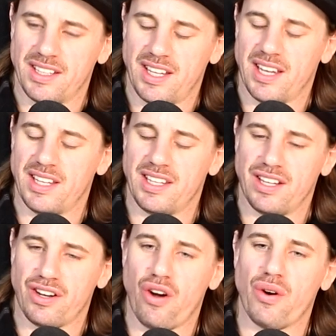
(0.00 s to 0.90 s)

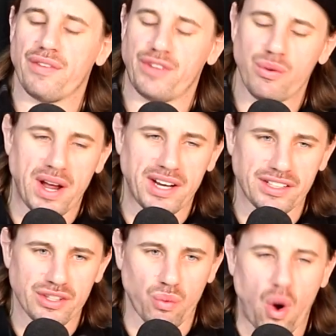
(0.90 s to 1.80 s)
you know, if you went
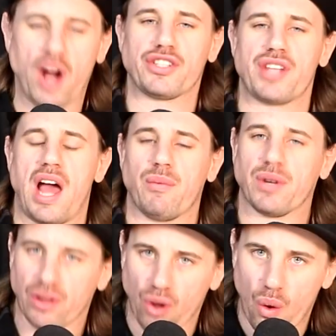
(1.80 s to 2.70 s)
in to watch that
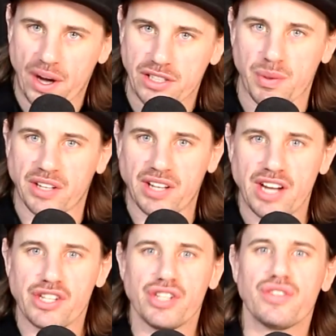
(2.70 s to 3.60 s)
with low
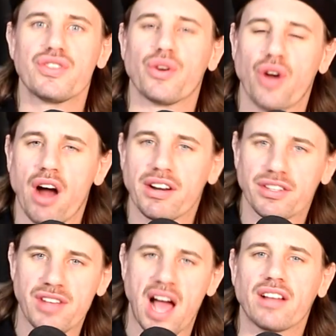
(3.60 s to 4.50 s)
expectations, you got
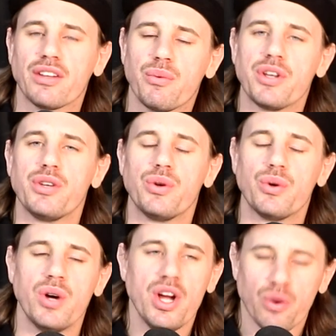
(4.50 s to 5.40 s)
exactly what
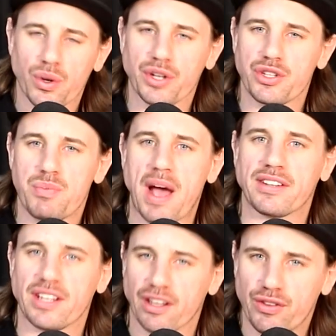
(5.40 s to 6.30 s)
you were
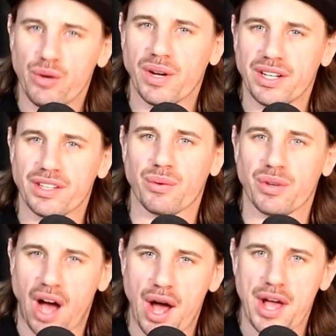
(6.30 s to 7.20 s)
expecting. If you went in there
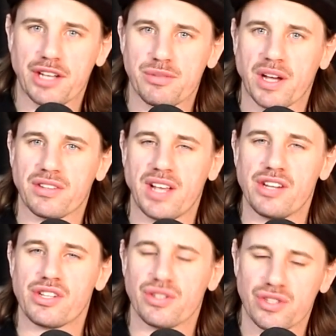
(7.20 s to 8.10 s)
with high
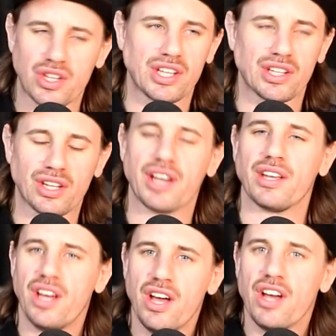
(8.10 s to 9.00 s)
expectations, thinking like